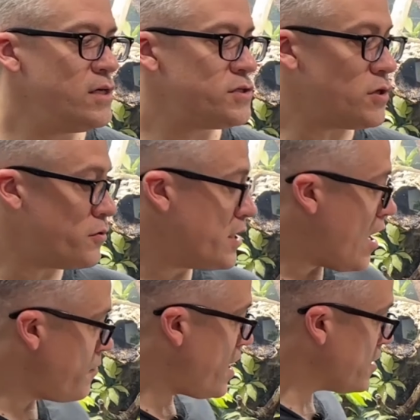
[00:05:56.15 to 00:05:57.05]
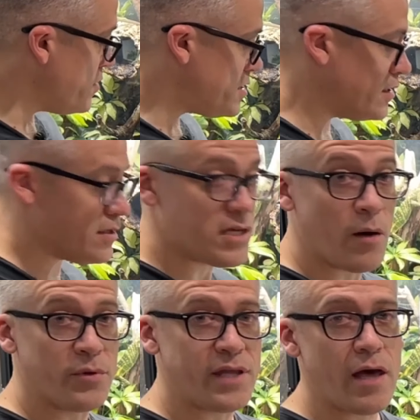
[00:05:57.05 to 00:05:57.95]
So the automatic misting does
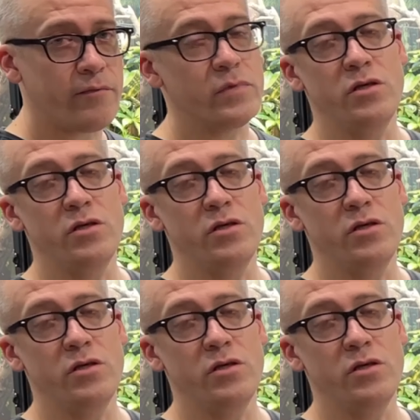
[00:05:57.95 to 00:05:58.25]
help with that.